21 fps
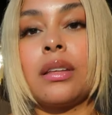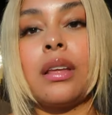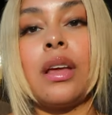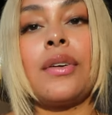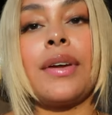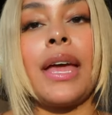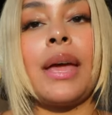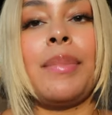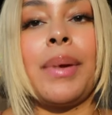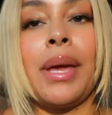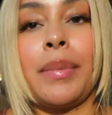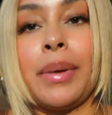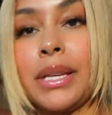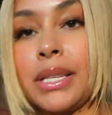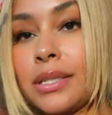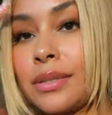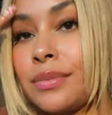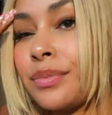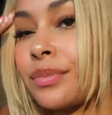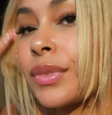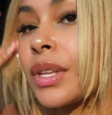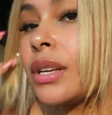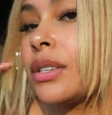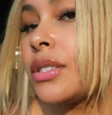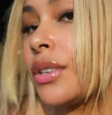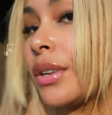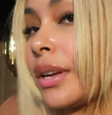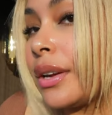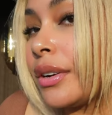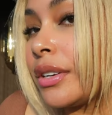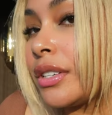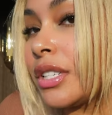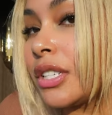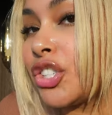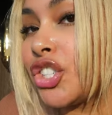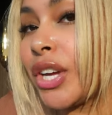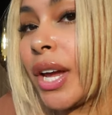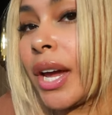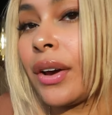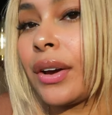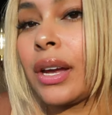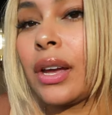okay, babies. So here's the
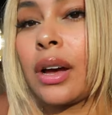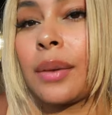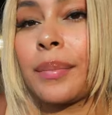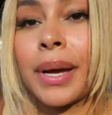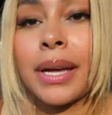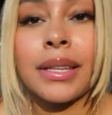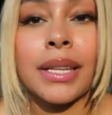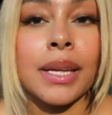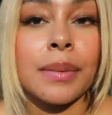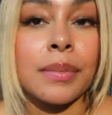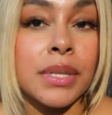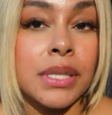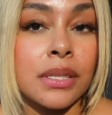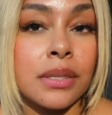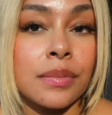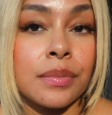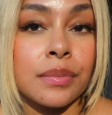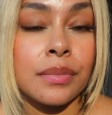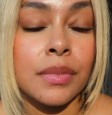cherry on my lips.